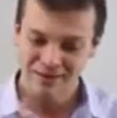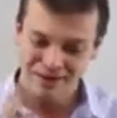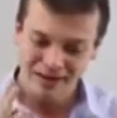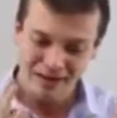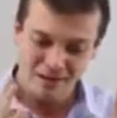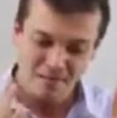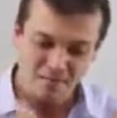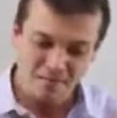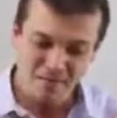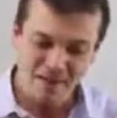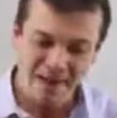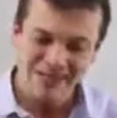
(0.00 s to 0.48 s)

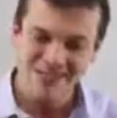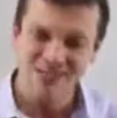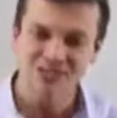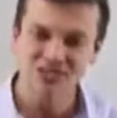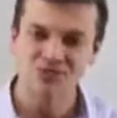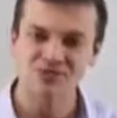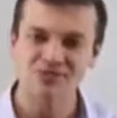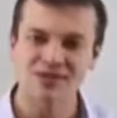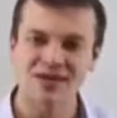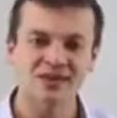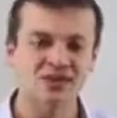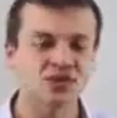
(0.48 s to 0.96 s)
And I'm going to
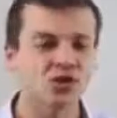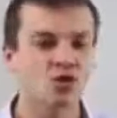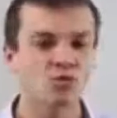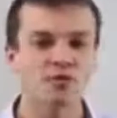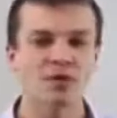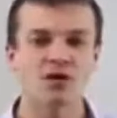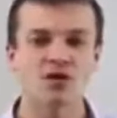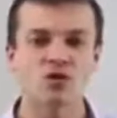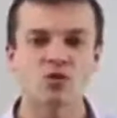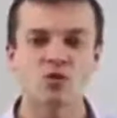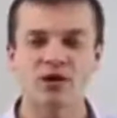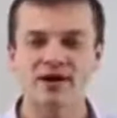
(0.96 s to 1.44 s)
master
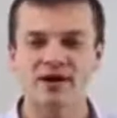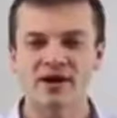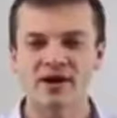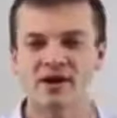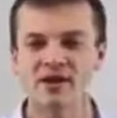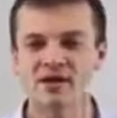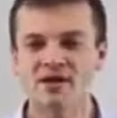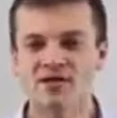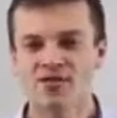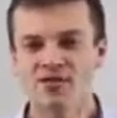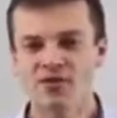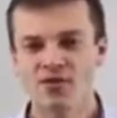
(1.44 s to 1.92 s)
that no matter
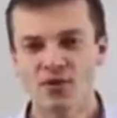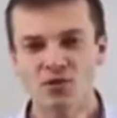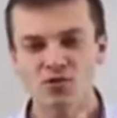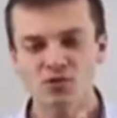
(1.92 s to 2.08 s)
what.